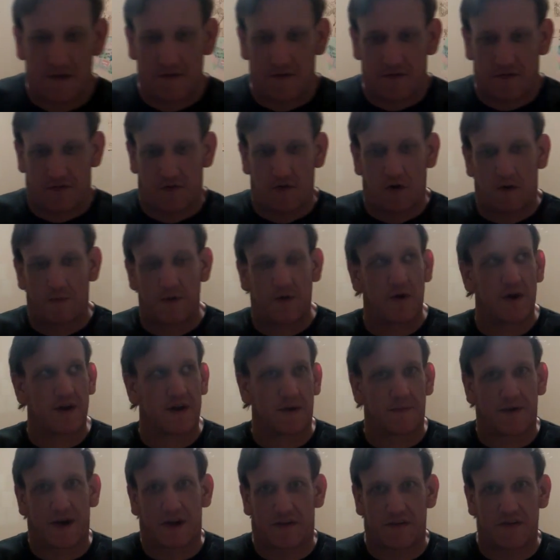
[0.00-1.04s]
So I'll be ready to
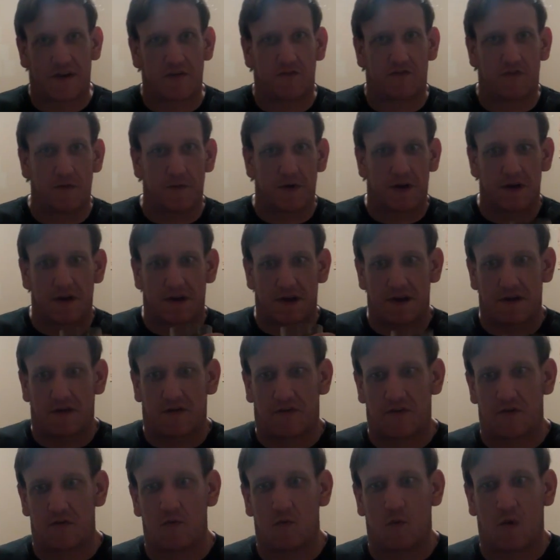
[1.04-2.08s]
get back to that gym again and get
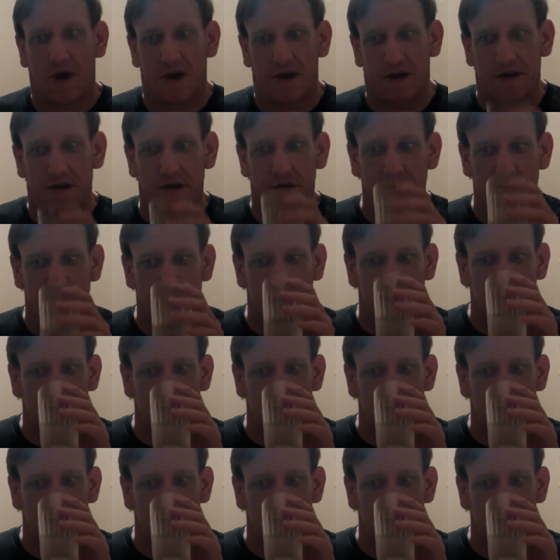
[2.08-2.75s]
us a new weight here.